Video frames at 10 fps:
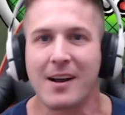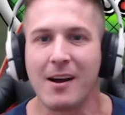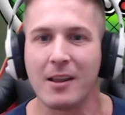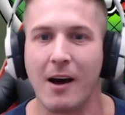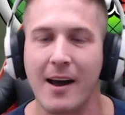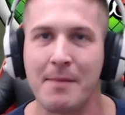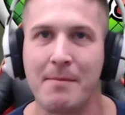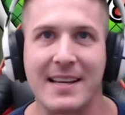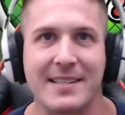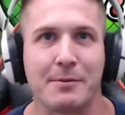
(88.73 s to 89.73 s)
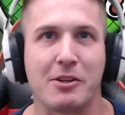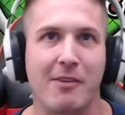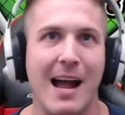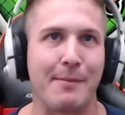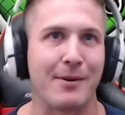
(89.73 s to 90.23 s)
a lot of my
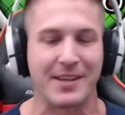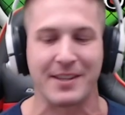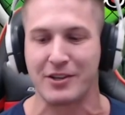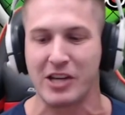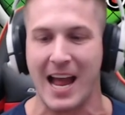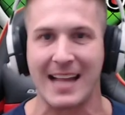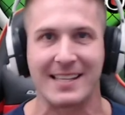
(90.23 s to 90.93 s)
subscribers in the chat